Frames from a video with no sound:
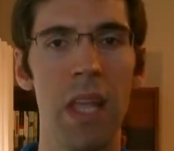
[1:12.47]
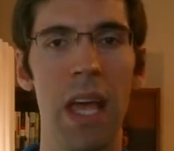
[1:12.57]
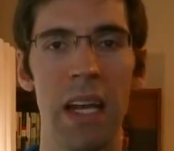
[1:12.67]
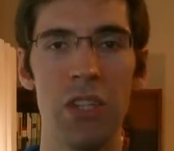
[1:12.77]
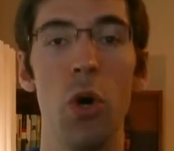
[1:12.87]

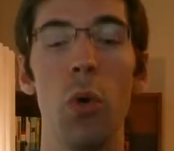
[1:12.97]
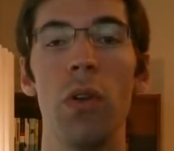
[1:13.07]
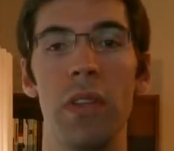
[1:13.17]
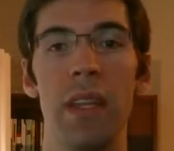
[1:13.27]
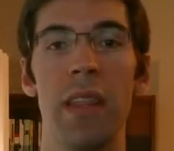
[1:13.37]

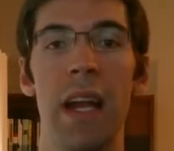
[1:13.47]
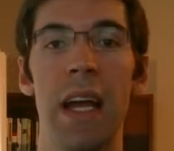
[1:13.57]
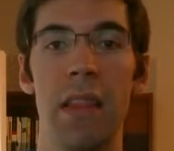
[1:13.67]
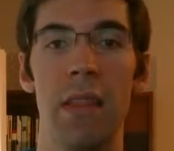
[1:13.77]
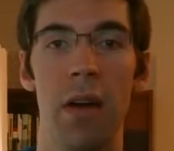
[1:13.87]
anecdotally that I
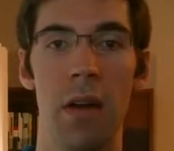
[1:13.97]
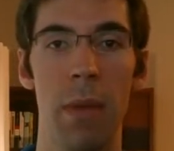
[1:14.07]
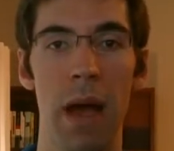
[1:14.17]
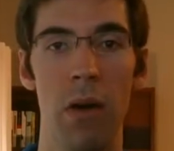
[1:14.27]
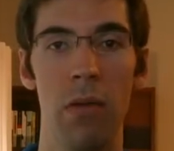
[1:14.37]
had thought
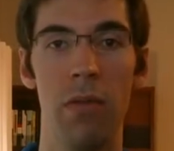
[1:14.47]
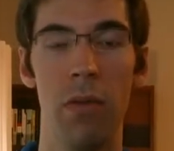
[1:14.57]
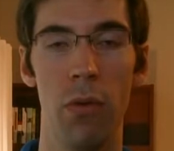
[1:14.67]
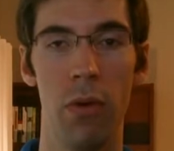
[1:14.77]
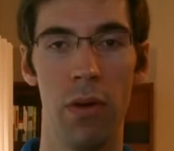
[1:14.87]
about
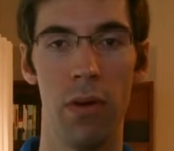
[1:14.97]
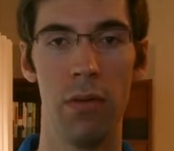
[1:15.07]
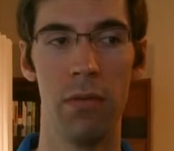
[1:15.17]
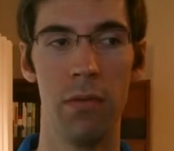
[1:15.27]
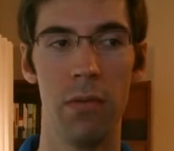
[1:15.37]
for
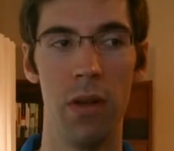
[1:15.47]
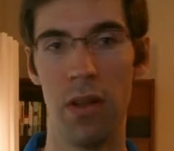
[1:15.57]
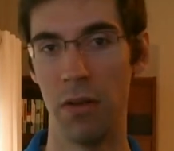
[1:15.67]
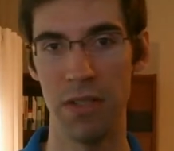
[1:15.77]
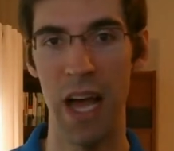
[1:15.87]
a
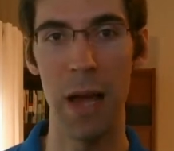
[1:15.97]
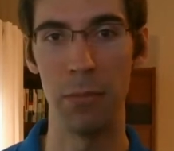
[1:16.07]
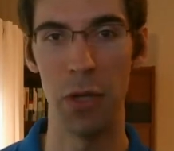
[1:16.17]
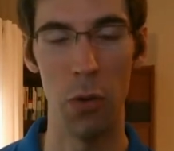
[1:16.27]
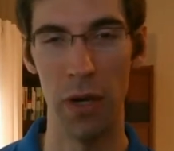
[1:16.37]
long
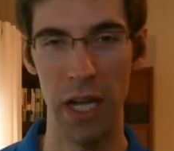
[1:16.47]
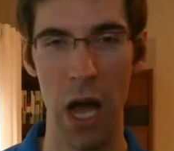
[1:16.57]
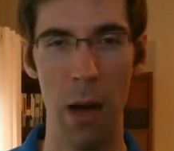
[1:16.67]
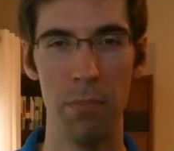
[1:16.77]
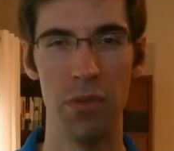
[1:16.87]
time growing
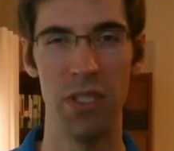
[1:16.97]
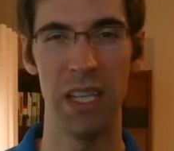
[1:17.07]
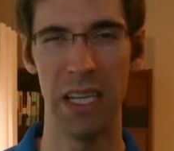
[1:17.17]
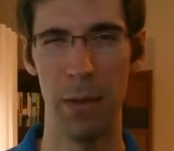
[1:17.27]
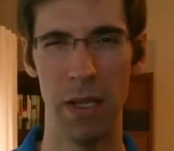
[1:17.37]
up, just
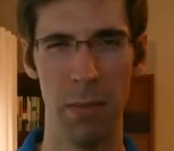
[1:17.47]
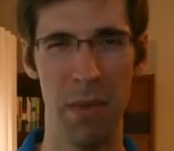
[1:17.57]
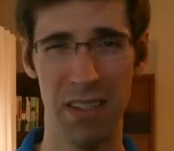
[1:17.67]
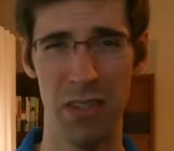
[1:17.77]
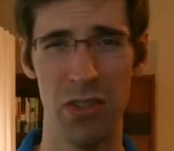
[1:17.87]
thinking about the
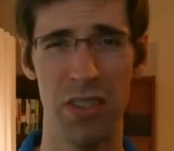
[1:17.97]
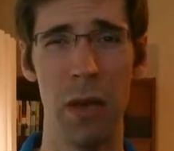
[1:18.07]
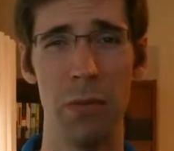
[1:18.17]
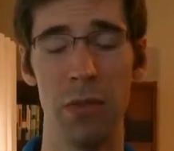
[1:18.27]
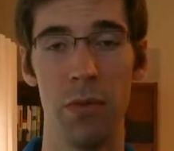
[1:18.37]
messages
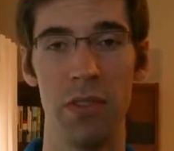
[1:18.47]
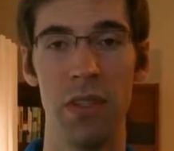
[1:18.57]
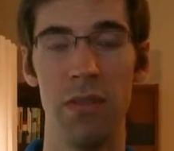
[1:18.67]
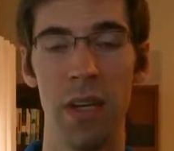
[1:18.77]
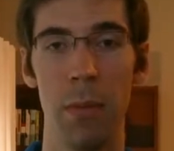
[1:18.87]
I was
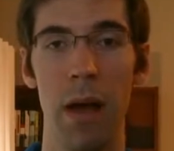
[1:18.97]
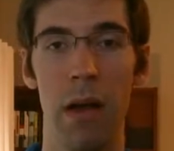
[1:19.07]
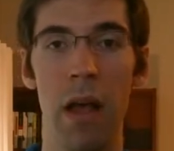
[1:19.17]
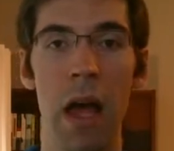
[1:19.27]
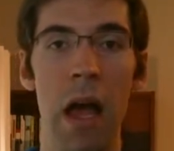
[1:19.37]
receiving
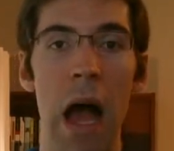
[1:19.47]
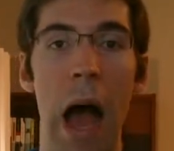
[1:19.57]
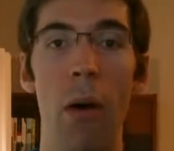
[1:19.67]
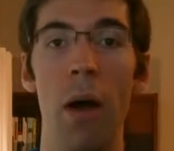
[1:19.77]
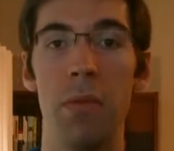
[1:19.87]
about
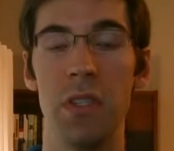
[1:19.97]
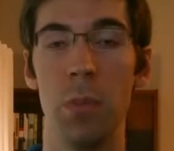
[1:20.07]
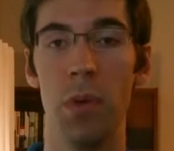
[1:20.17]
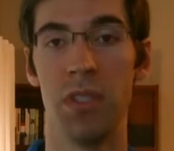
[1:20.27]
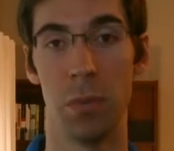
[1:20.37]
how I was
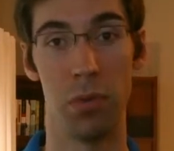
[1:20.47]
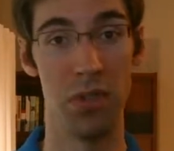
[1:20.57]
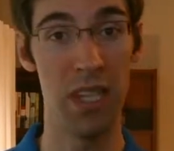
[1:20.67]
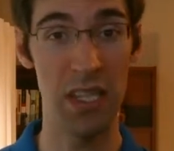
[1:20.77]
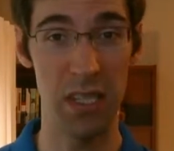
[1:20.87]
supposed to
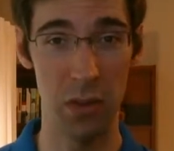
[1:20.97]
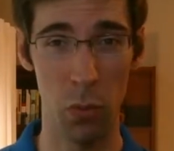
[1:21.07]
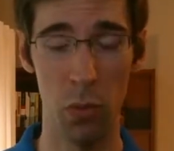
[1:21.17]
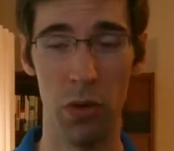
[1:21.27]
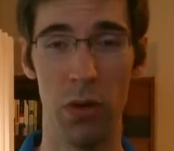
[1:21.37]
present to the
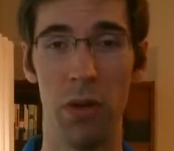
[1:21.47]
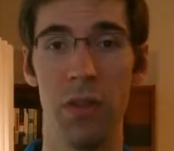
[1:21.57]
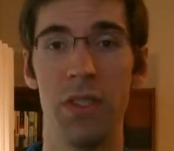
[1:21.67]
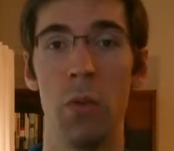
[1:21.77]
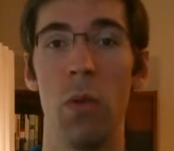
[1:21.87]

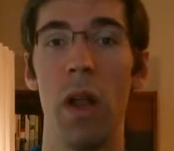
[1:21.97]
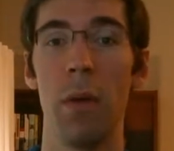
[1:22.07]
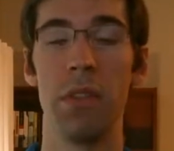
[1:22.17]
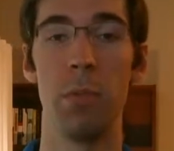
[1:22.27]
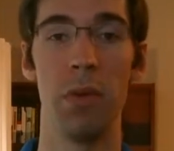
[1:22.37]
world and what I
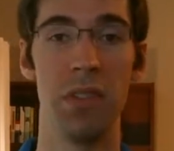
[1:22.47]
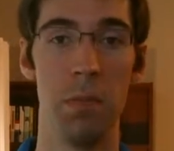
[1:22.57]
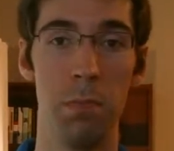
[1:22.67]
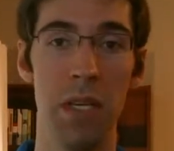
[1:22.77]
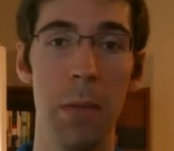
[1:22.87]
was supposed to
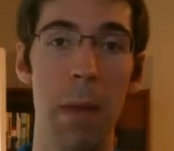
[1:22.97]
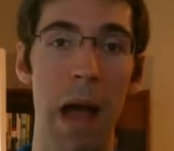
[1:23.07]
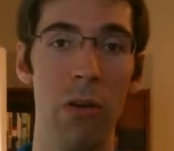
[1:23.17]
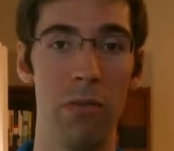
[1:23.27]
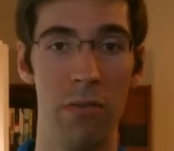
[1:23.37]
be
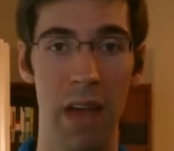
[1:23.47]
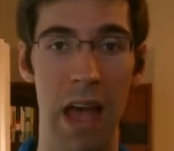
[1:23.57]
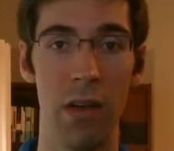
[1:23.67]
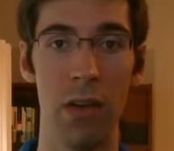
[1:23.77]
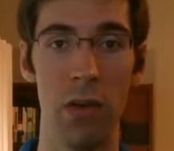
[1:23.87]
about and
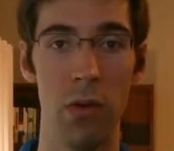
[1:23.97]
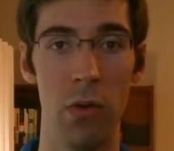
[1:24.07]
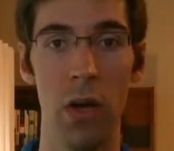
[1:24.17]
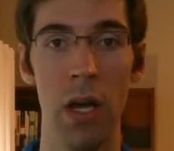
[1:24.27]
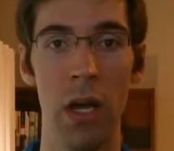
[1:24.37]
value,